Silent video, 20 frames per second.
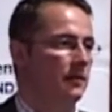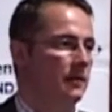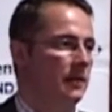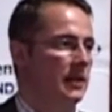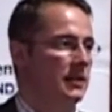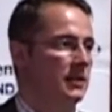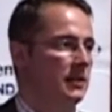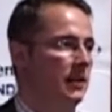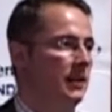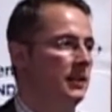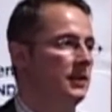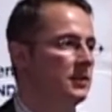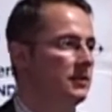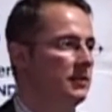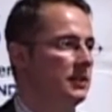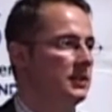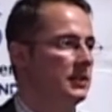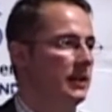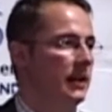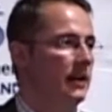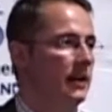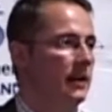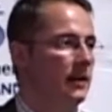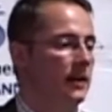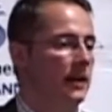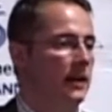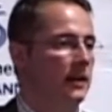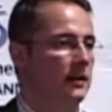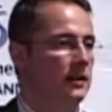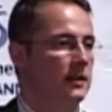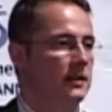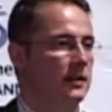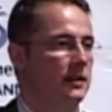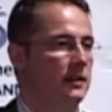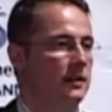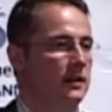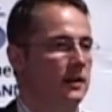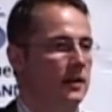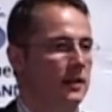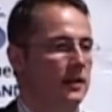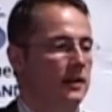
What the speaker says: there's an industry standard, and it's a